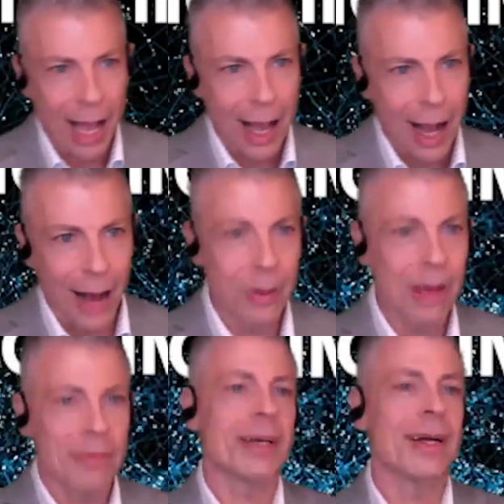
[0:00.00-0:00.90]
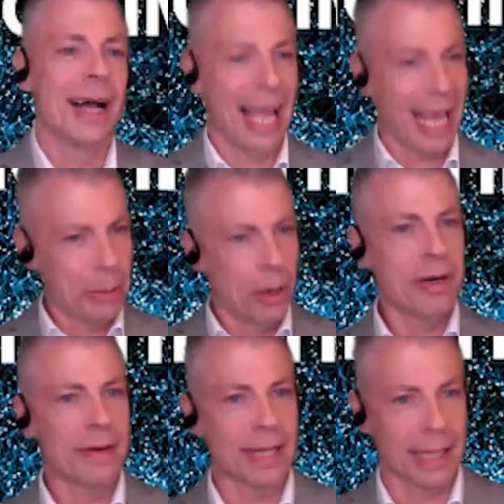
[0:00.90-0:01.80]
However, I had a moment
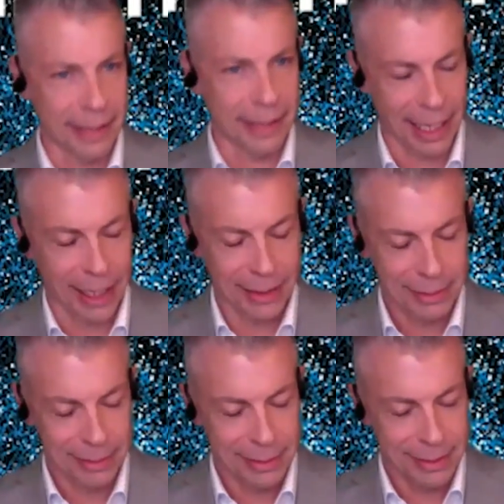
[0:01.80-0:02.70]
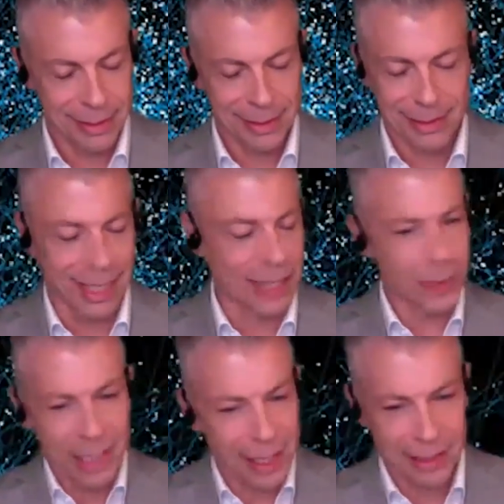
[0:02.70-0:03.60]
of clarity, as
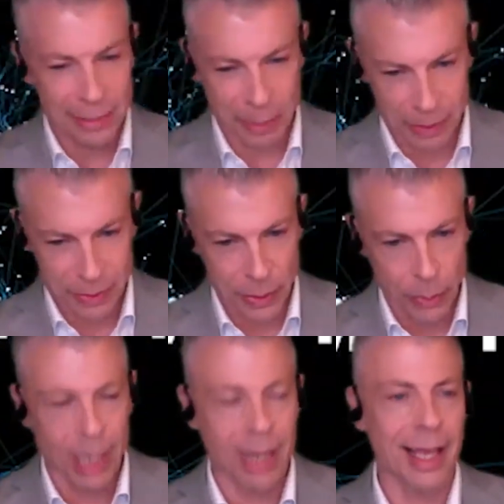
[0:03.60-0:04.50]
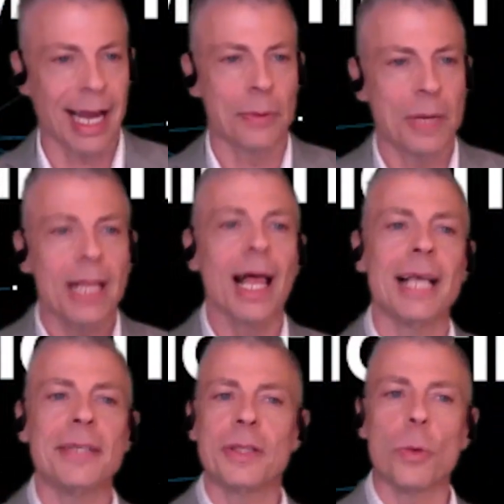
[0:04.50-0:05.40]
one does every once in a while, and I
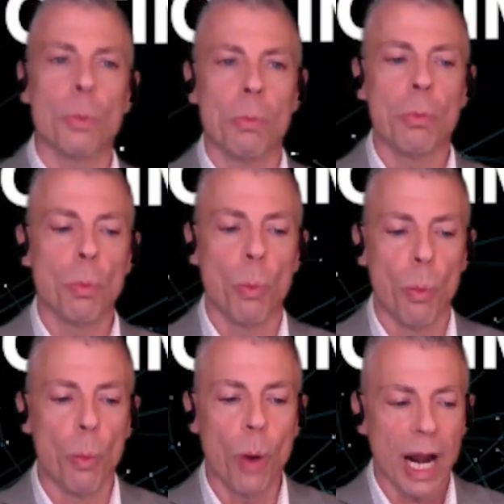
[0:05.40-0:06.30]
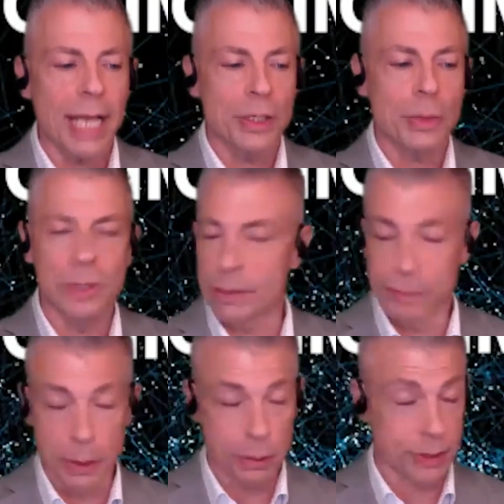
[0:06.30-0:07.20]
realized that what I do as a
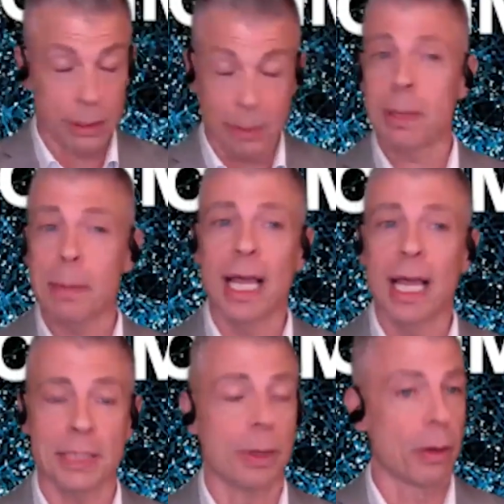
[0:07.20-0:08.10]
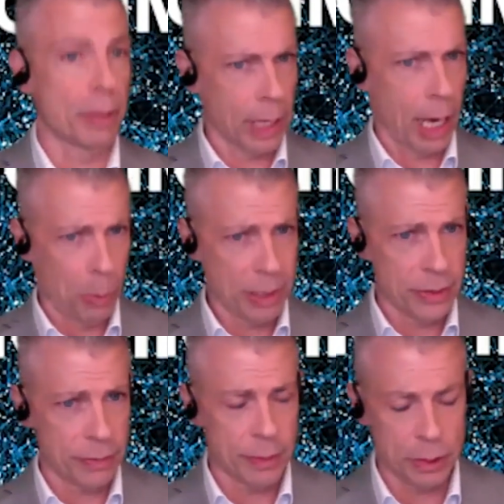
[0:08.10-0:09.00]
futurist, because people ask me all the time, what does
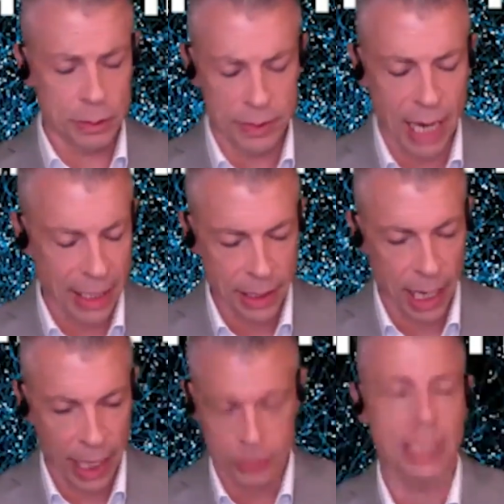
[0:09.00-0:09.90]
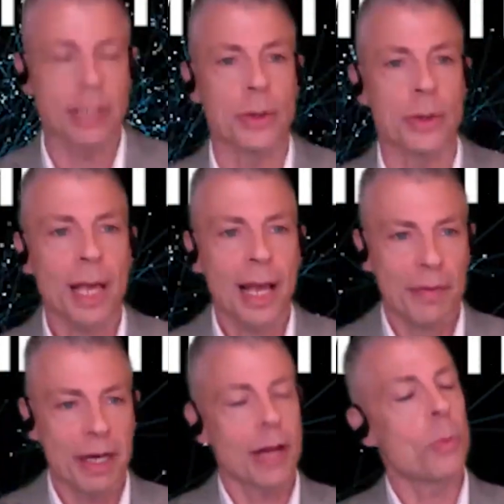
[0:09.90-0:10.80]
a futurist actually do?
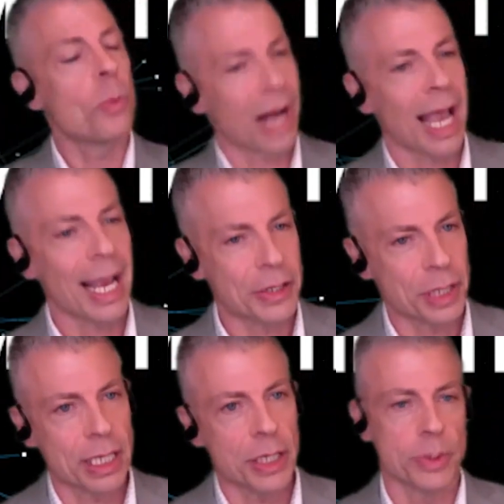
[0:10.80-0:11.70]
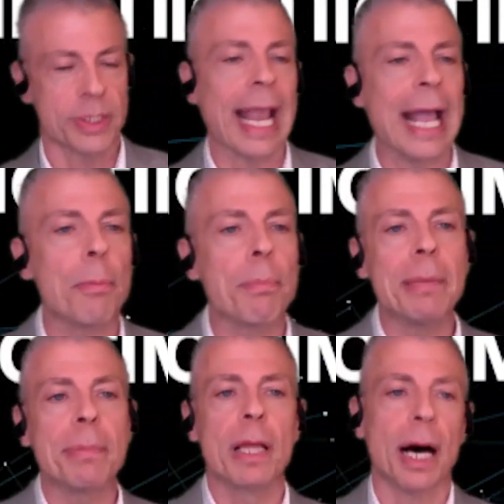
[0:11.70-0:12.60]
Figured out what I actually do is I help
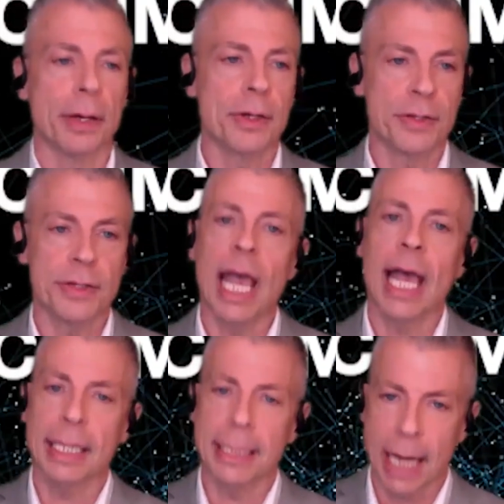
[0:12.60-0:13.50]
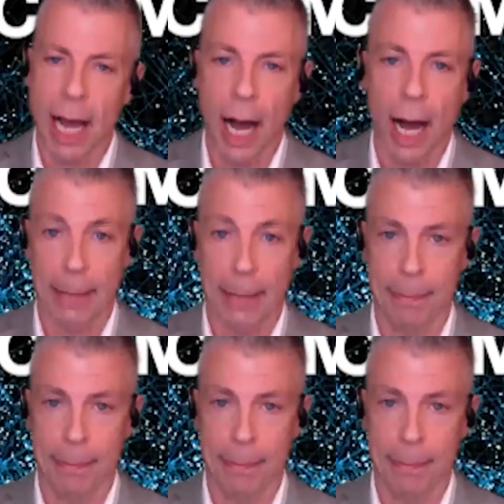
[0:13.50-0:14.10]
people understand time.